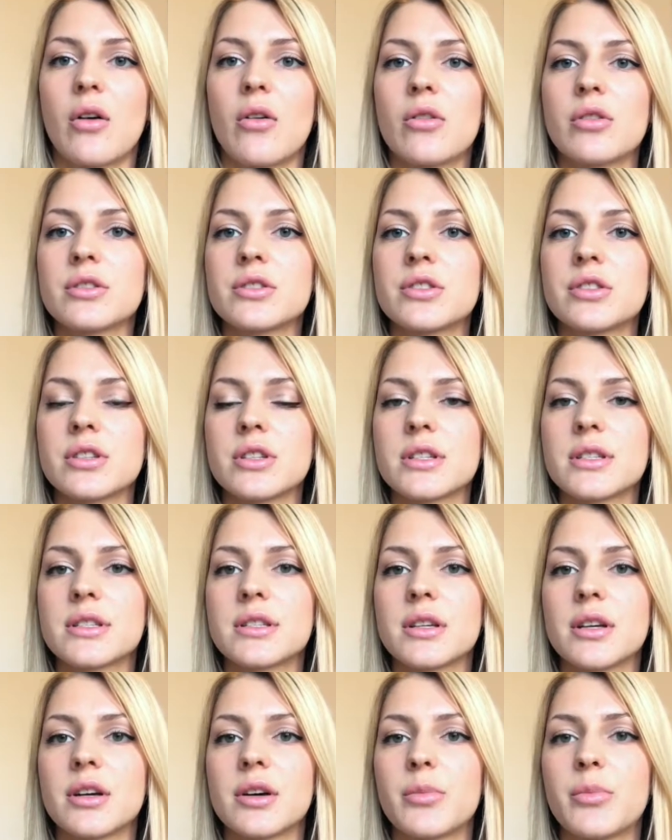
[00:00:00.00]
or
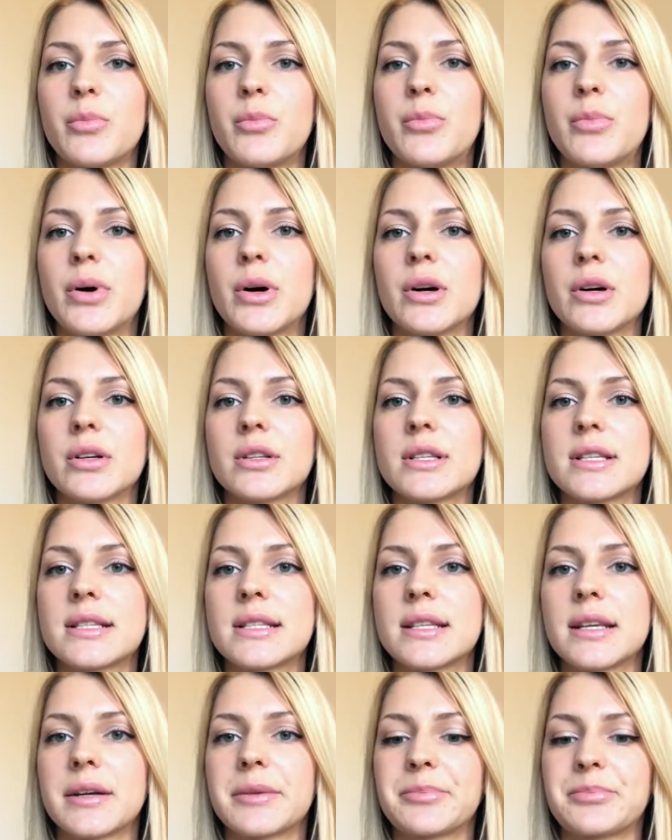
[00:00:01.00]
just put
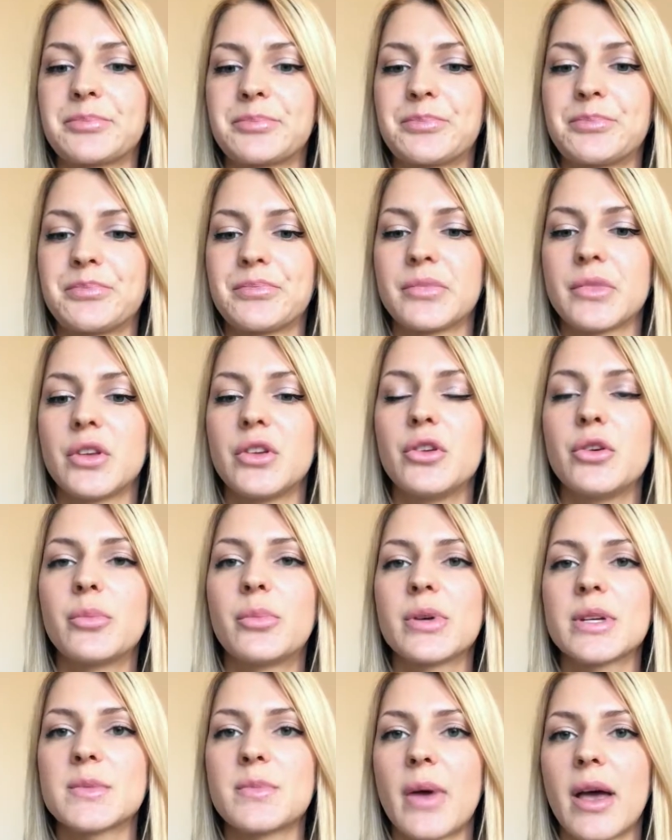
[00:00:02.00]
some new
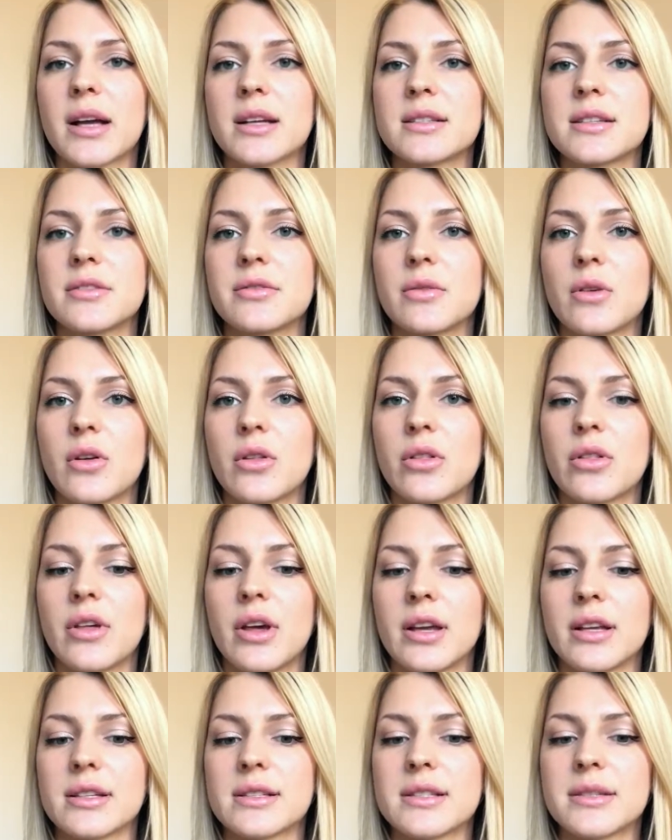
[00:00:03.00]
perspective on
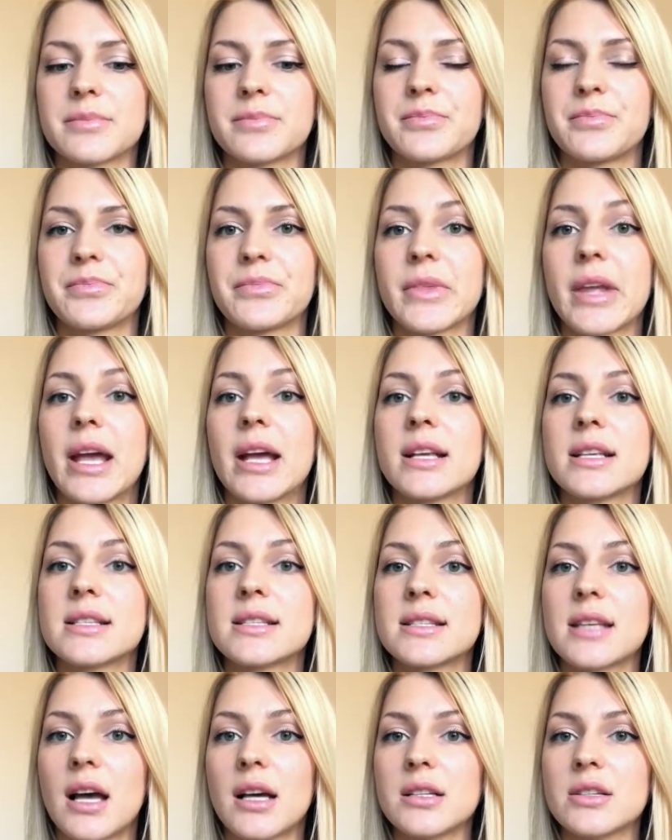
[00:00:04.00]
things.
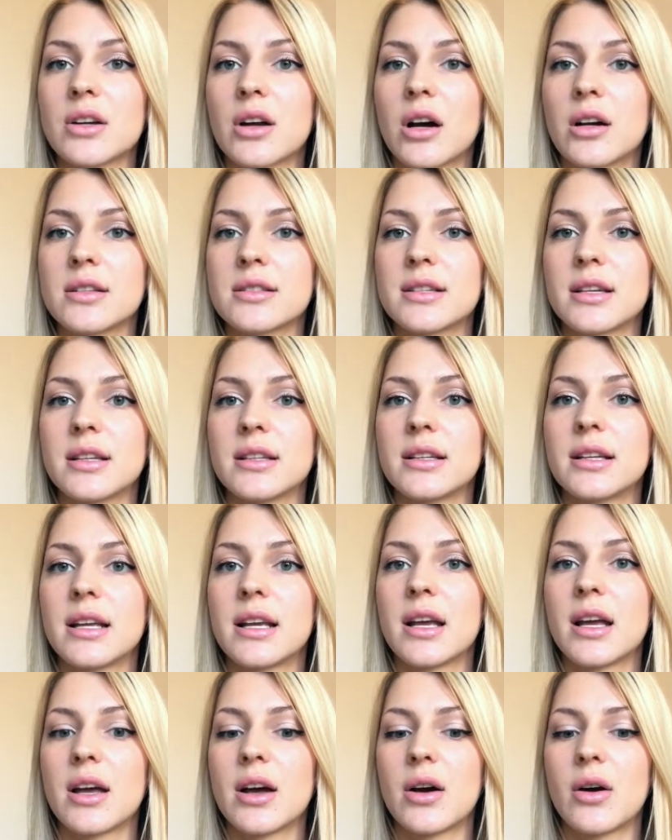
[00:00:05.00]
Such content
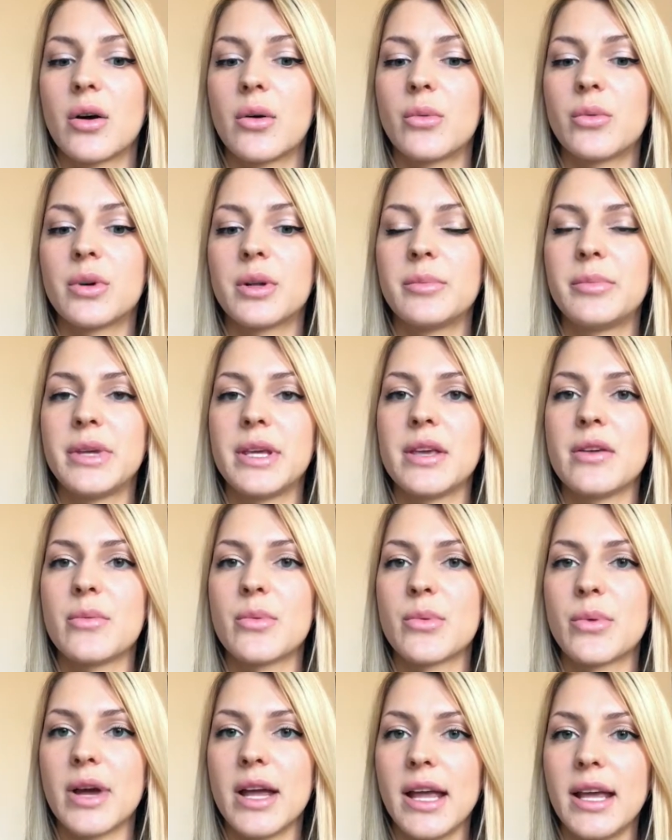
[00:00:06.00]
will be
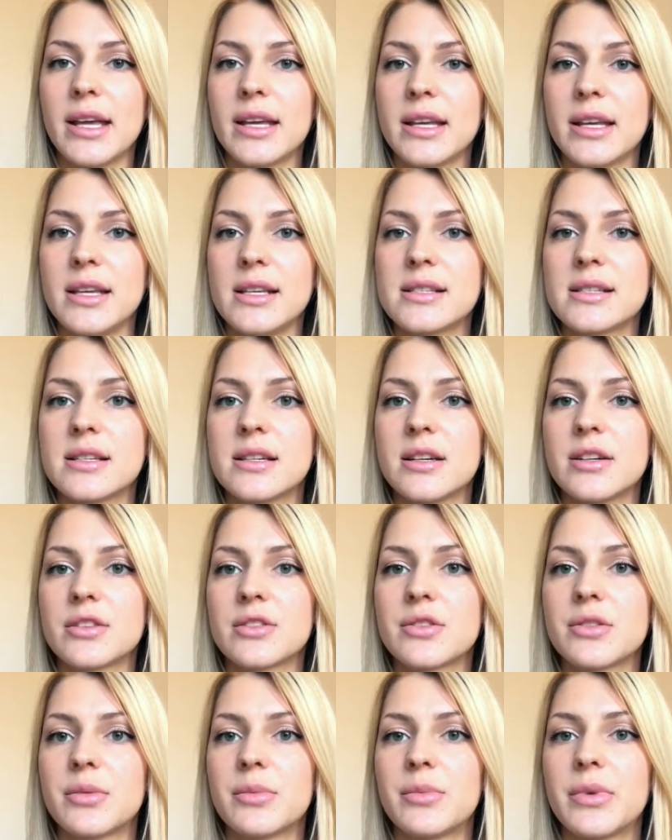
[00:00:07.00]
way easier
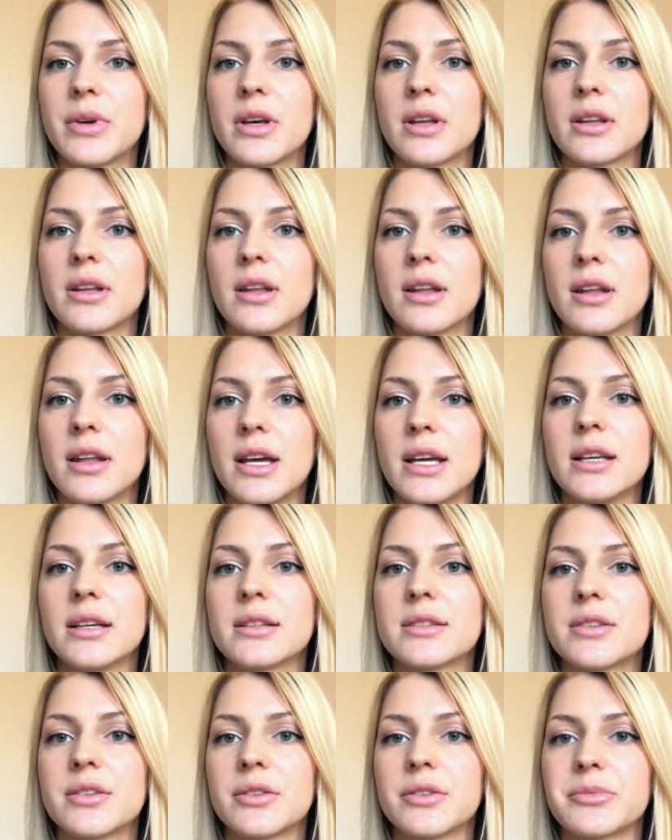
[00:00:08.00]
to build
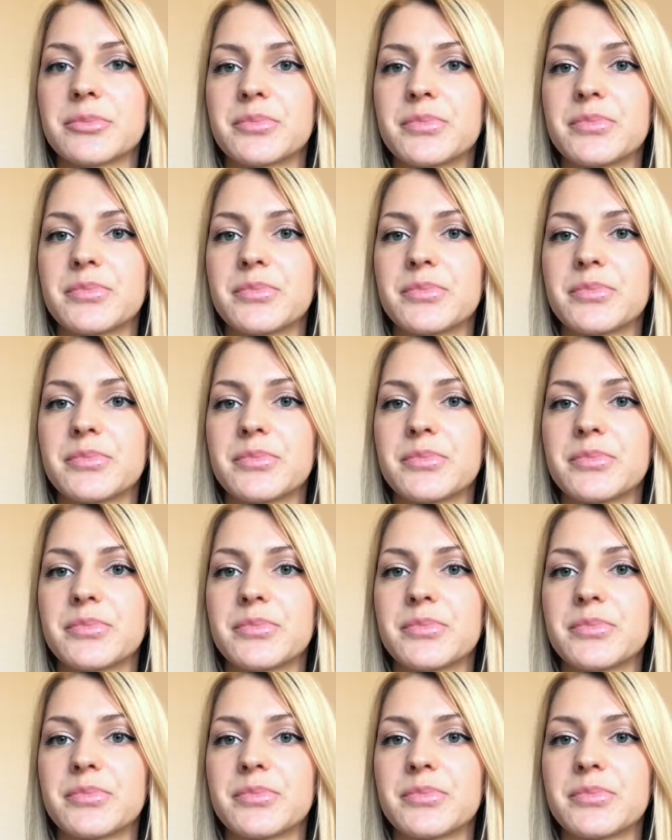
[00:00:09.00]
link to.